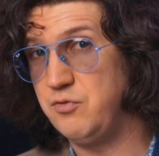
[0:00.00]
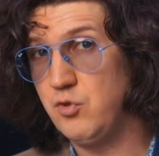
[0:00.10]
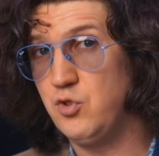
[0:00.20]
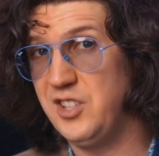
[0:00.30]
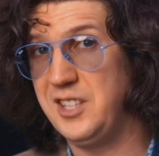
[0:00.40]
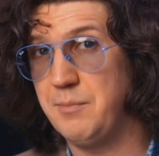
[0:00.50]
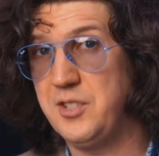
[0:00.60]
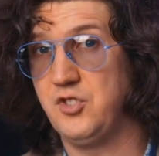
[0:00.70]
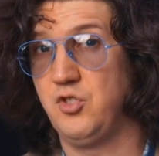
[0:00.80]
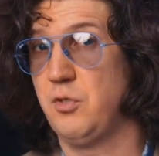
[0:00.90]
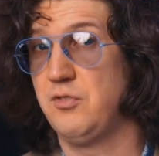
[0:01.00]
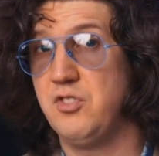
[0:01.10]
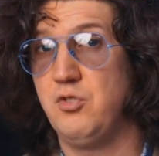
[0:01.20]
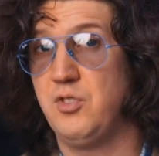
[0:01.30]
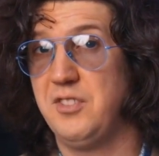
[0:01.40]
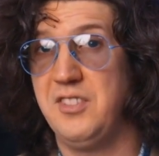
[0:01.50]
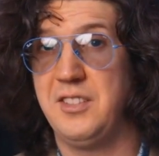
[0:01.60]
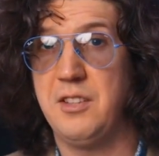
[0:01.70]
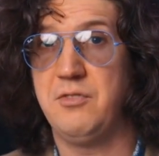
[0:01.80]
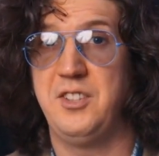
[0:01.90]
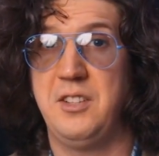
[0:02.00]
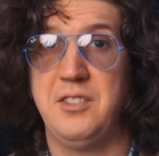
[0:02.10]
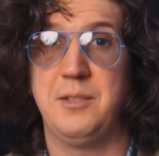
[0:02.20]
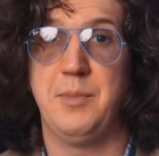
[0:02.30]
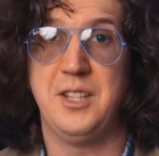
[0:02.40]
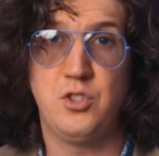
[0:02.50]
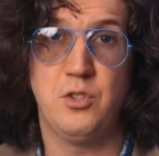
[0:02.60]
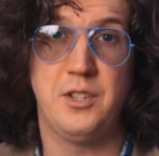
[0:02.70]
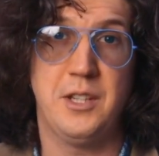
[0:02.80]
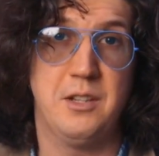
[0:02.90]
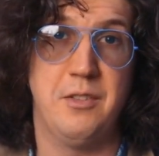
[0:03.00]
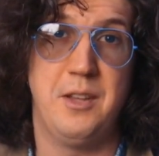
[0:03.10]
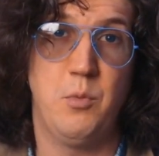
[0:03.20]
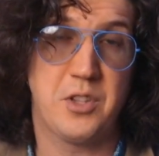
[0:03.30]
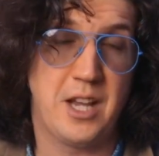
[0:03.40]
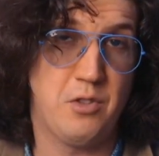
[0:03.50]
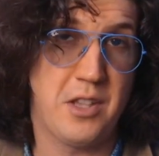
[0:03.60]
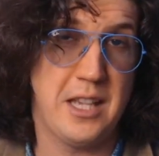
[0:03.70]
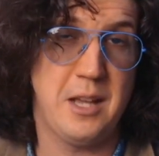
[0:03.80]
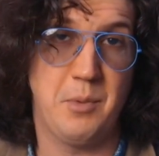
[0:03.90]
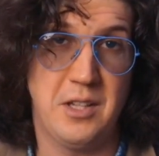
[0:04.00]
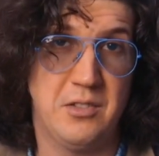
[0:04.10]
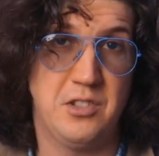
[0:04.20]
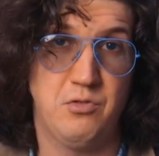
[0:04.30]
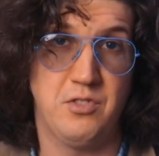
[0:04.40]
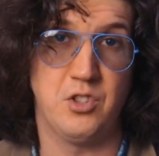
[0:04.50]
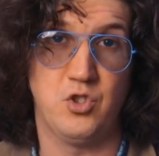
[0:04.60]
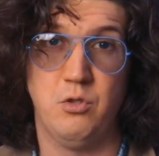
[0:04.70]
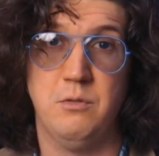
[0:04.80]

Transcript: 4K picture on the screen significantly better than without enabling this feature?